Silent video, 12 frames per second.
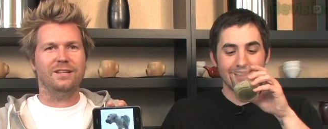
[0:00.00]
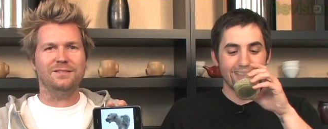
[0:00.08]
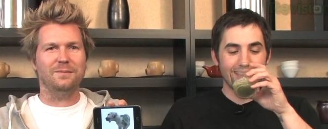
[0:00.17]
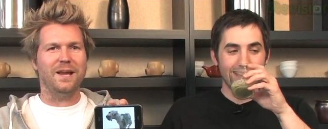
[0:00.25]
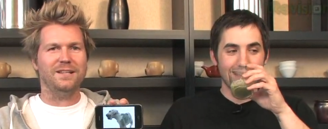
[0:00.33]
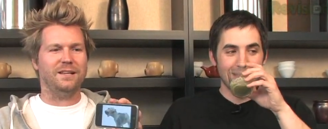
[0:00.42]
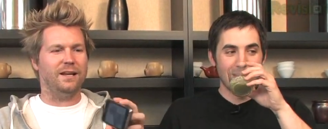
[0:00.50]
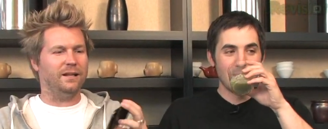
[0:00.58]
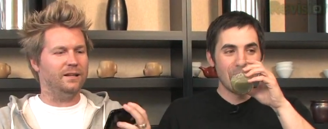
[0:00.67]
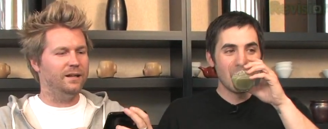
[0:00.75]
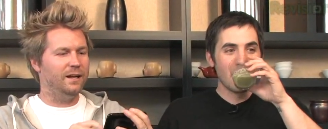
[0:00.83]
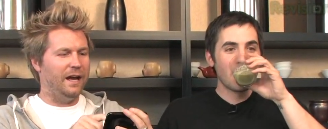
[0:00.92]
Speaker 1: That's
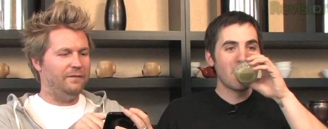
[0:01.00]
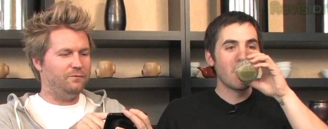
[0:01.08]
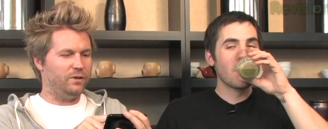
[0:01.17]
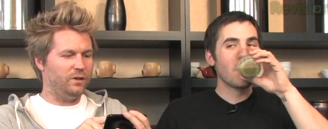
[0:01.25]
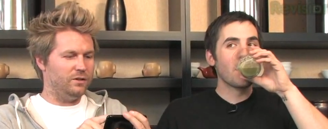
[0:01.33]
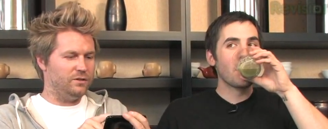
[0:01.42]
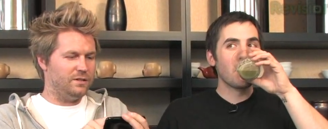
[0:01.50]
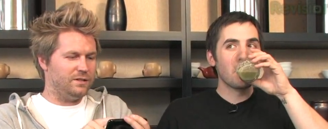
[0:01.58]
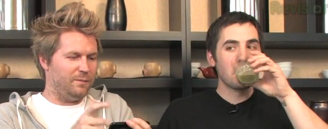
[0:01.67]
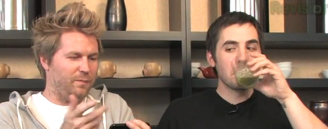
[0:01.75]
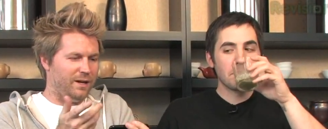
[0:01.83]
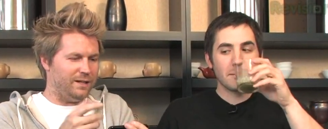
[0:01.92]
amazing. And for girls, it's
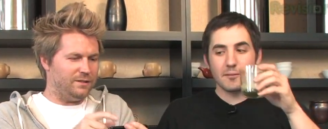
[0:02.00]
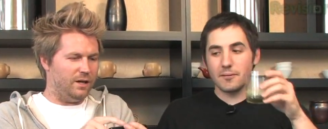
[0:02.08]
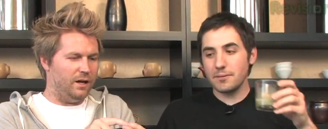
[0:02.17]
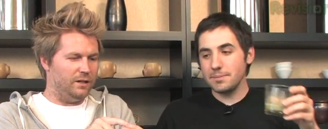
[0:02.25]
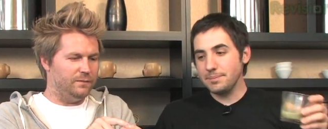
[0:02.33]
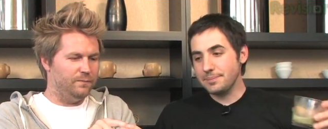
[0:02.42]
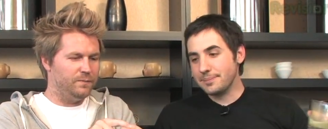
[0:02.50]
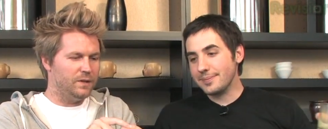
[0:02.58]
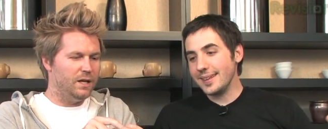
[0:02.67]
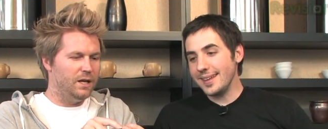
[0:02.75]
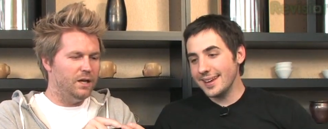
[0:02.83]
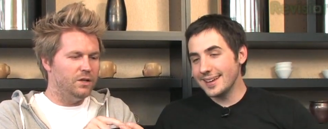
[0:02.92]
like Pocket Dog.
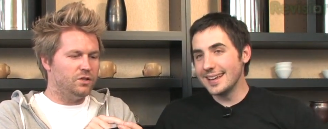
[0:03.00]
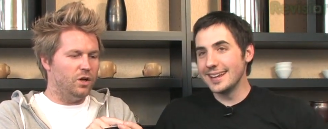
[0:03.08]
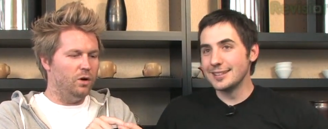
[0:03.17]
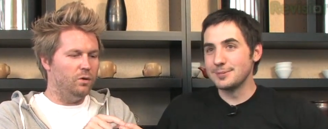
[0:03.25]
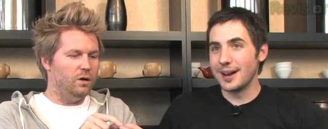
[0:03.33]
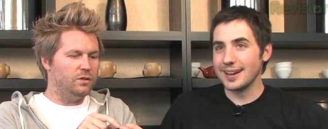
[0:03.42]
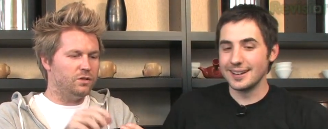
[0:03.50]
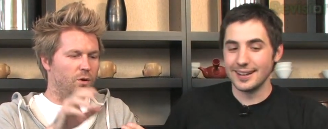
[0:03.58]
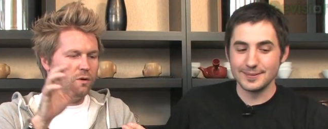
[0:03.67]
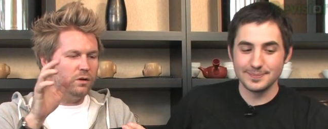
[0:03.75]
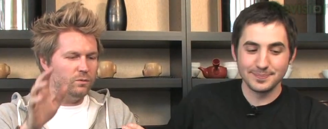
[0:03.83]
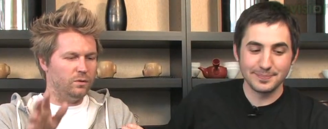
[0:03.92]
So
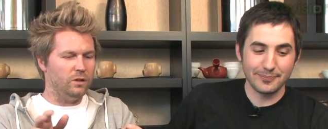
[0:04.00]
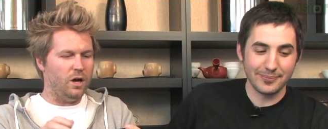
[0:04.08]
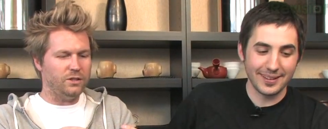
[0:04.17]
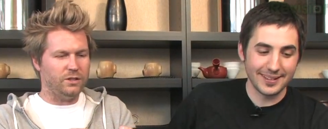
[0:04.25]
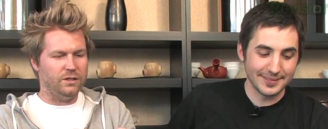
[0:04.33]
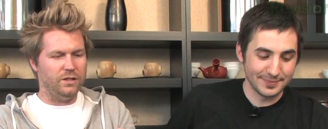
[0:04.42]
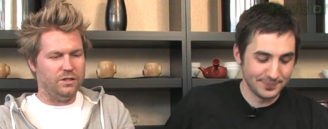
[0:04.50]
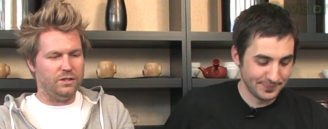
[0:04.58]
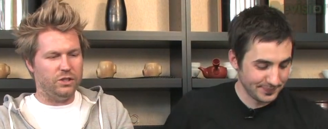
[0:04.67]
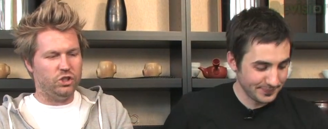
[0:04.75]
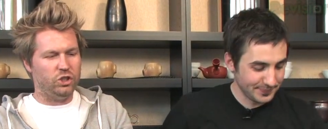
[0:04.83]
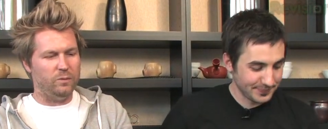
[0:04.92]
we're launching this.
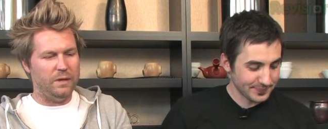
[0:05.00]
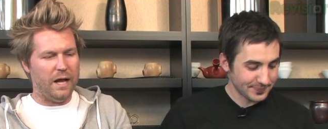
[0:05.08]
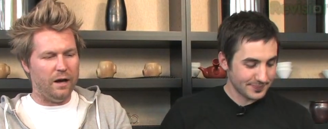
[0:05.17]
It should be